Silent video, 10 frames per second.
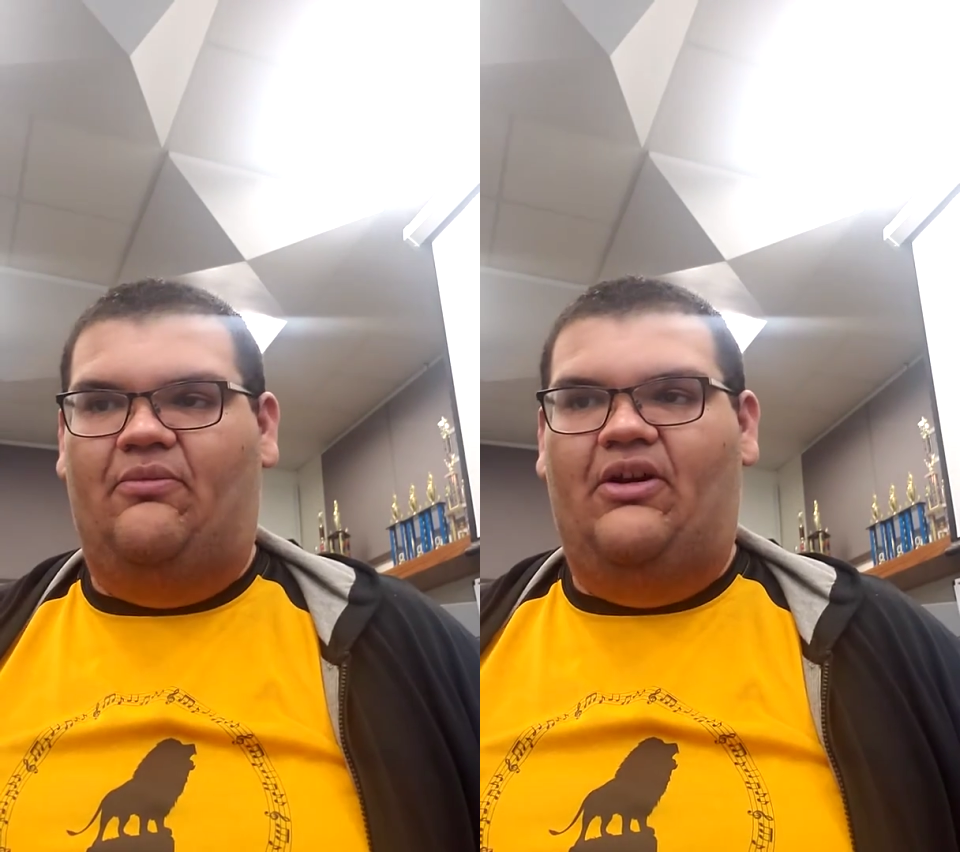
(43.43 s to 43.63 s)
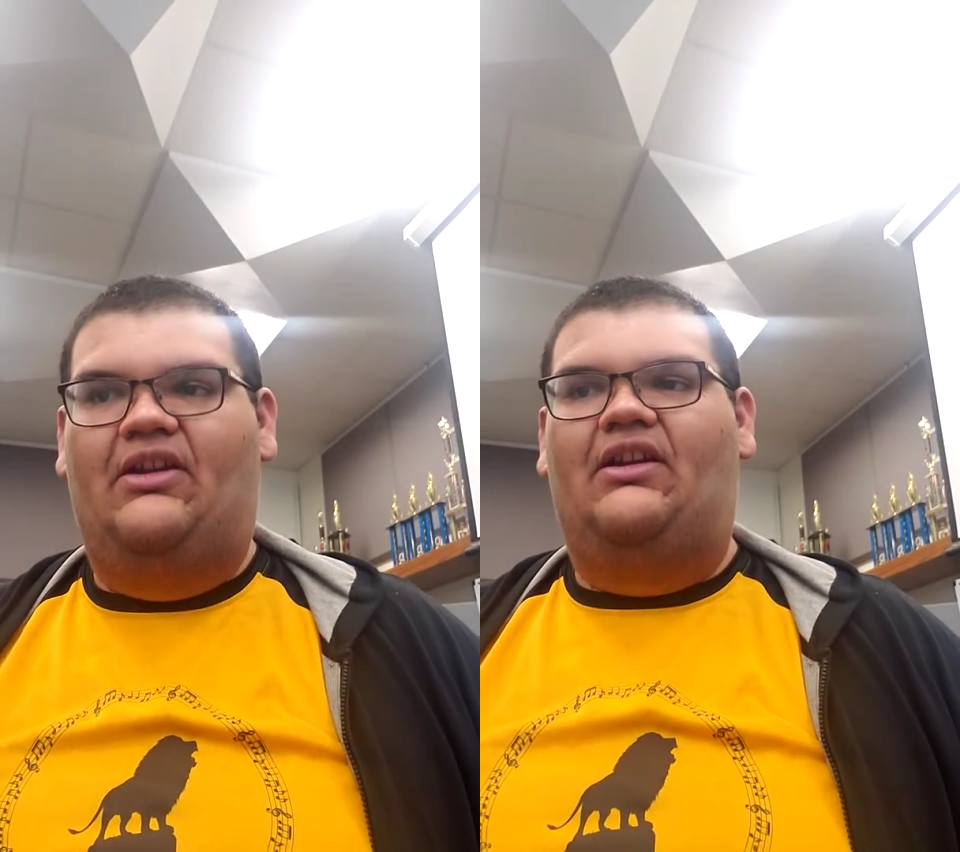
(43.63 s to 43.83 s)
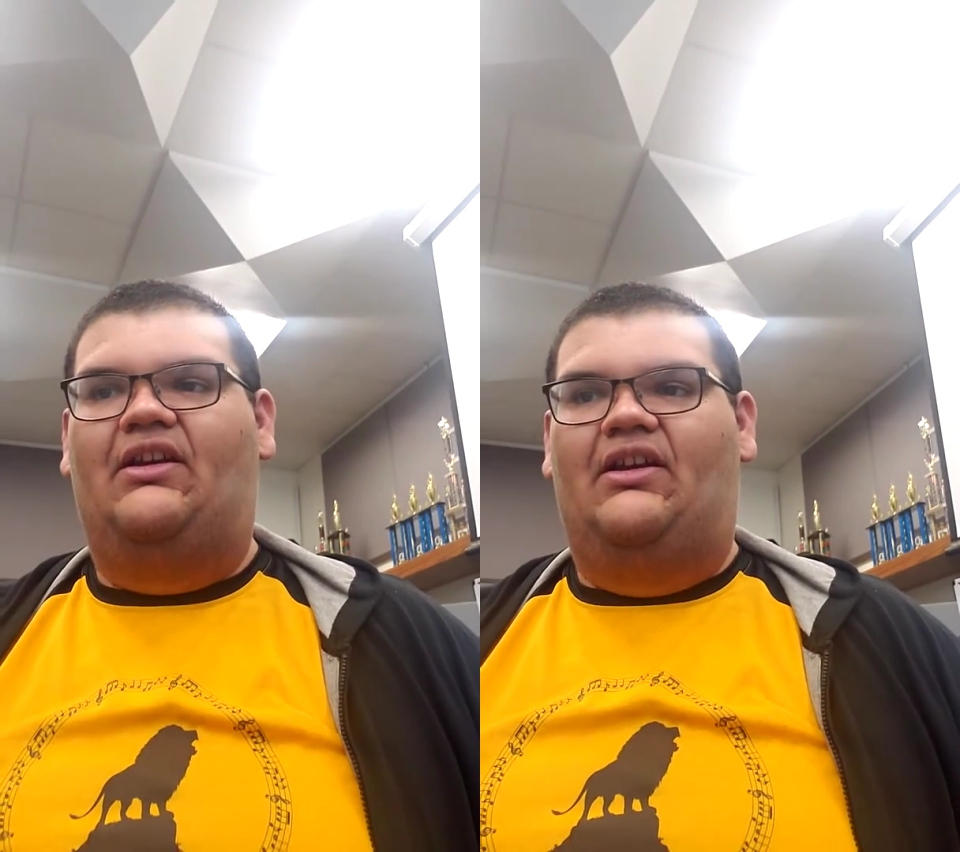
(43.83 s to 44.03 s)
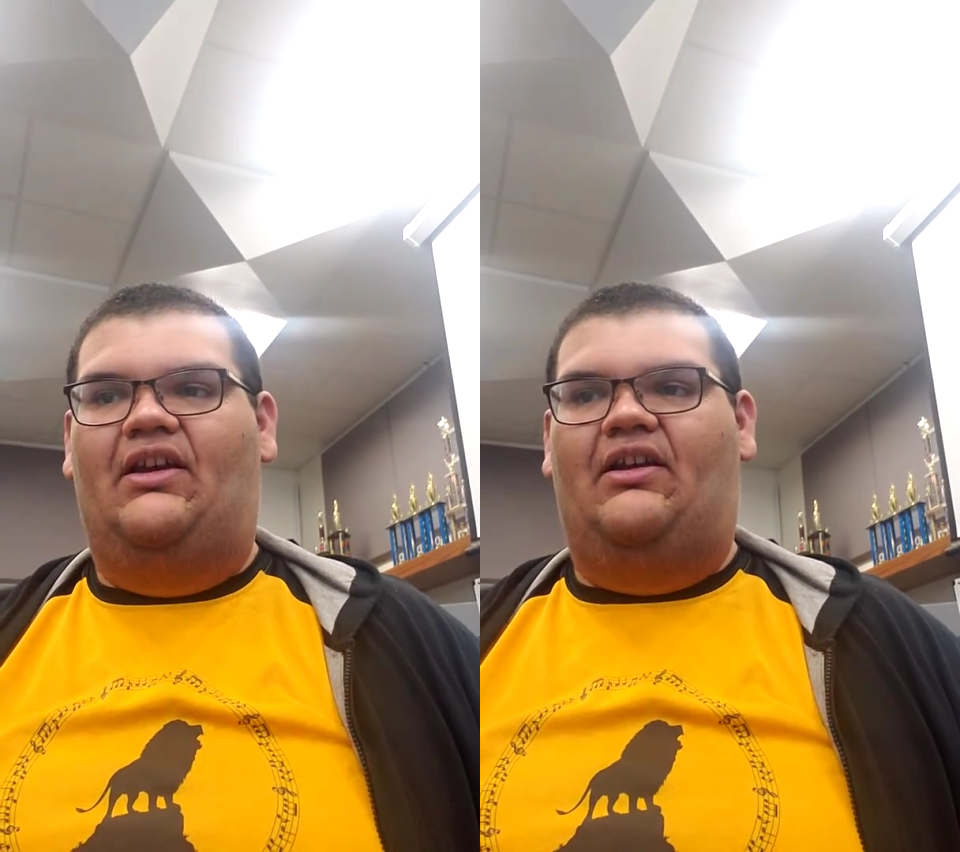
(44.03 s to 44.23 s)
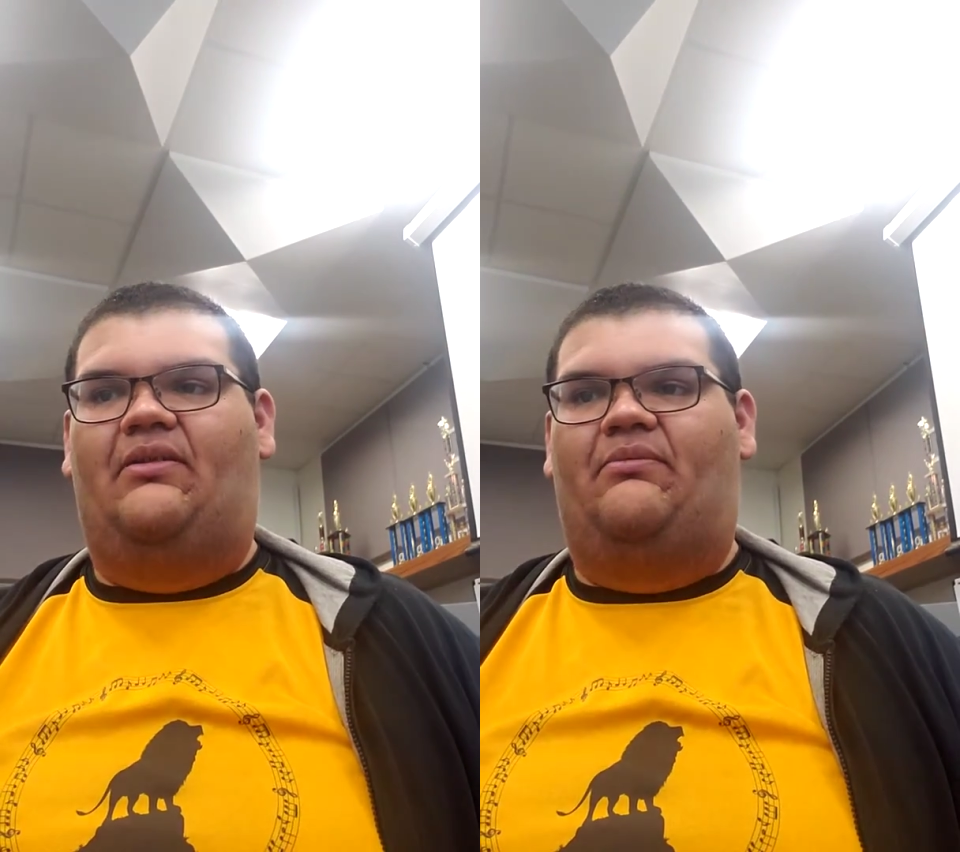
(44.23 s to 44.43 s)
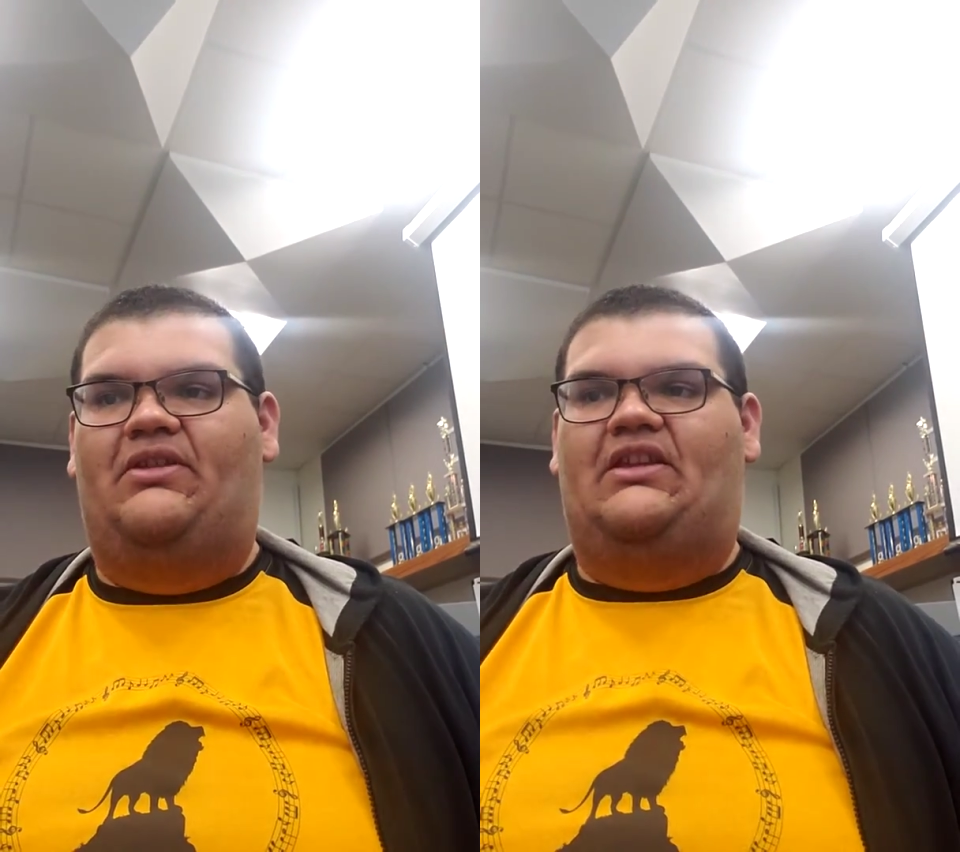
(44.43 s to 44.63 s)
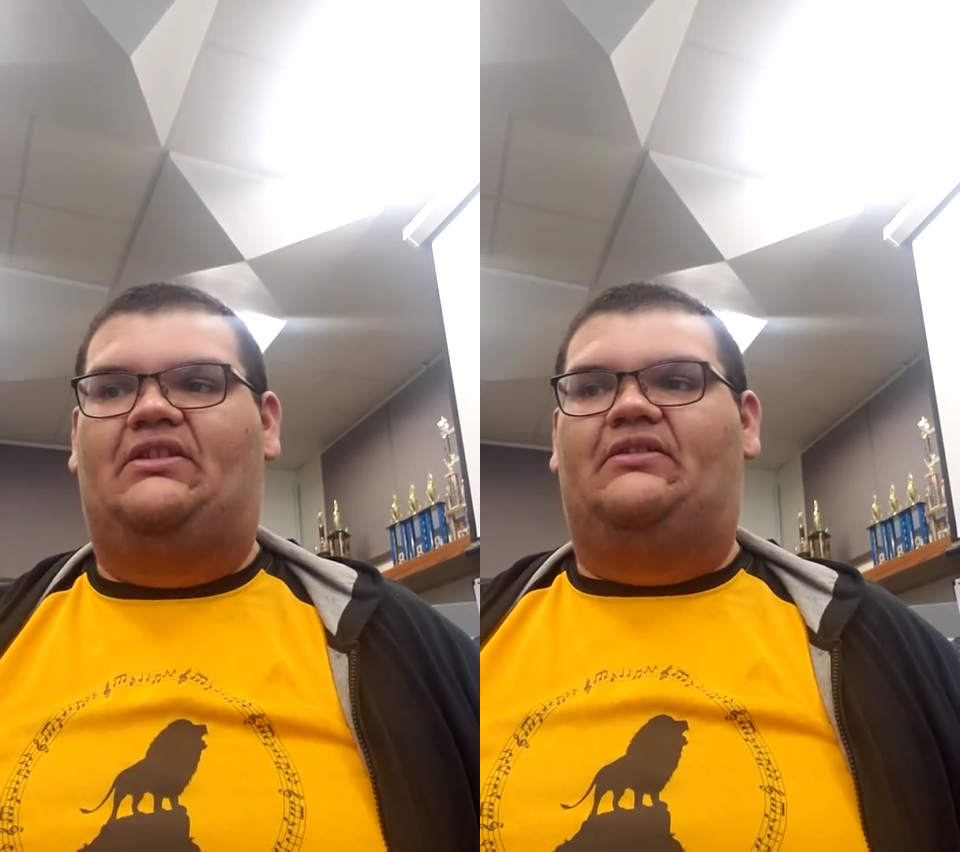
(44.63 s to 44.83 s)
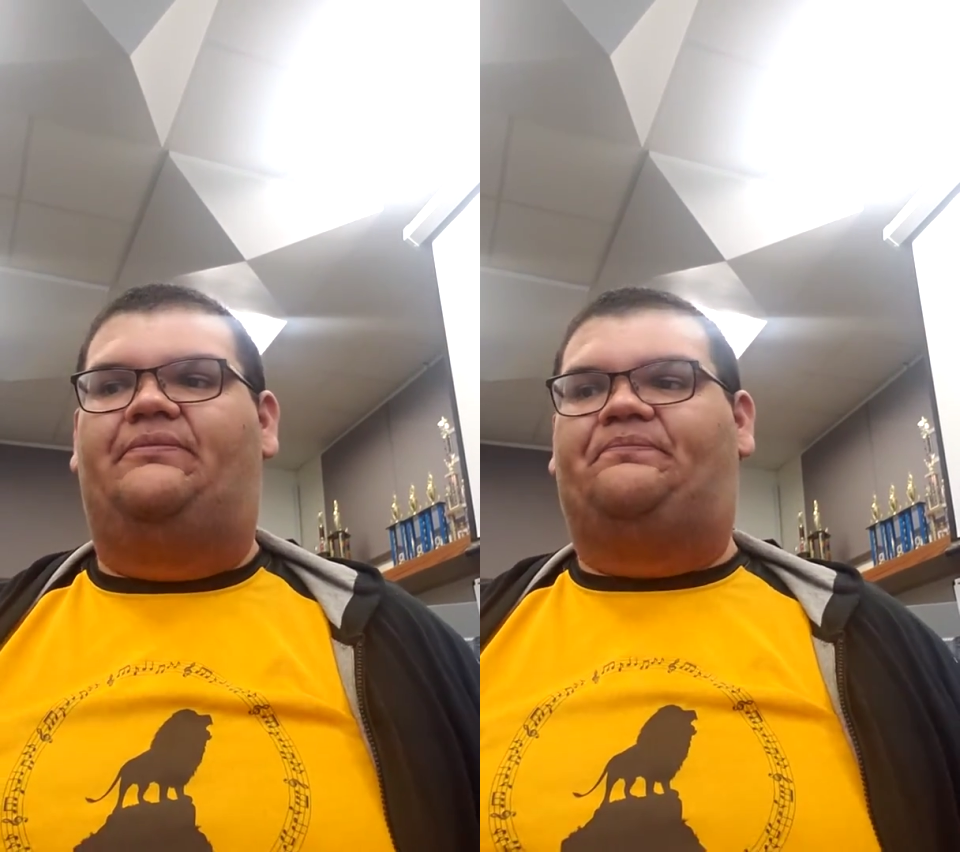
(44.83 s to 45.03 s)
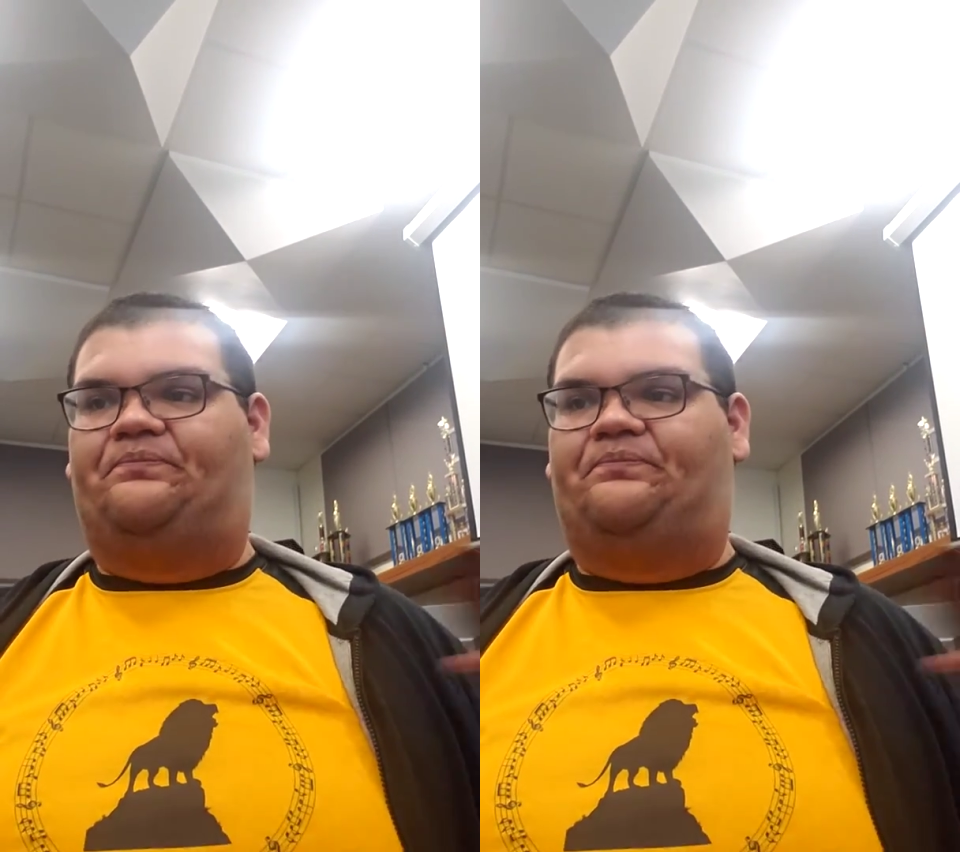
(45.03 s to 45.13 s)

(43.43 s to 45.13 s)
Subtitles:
one beat.